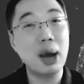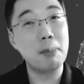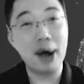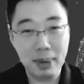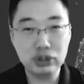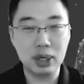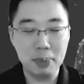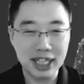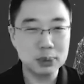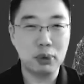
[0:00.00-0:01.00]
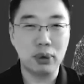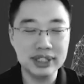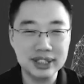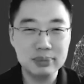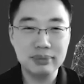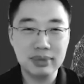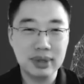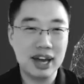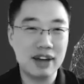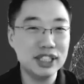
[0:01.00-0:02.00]
our biometric passports
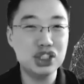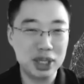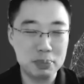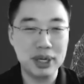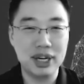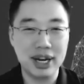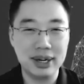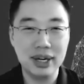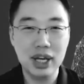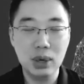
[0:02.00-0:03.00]
have this chip in there,